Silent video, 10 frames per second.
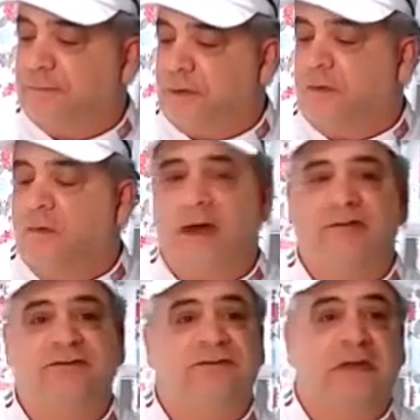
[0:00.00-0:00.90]

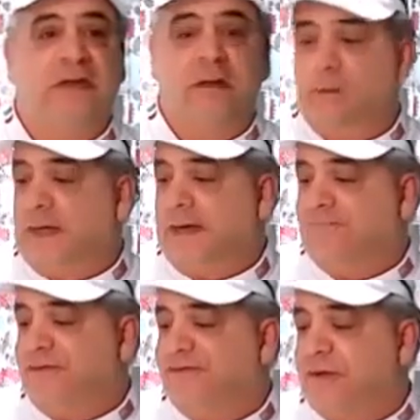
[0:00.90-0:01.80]
Otherwise, we'll have
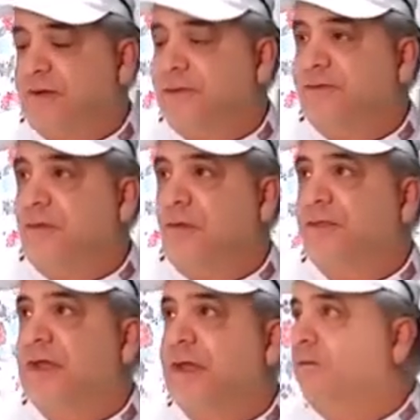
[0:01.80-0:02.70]
to start this whole
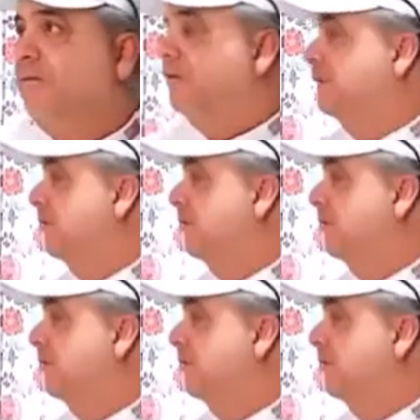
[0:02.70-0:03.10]
thing over.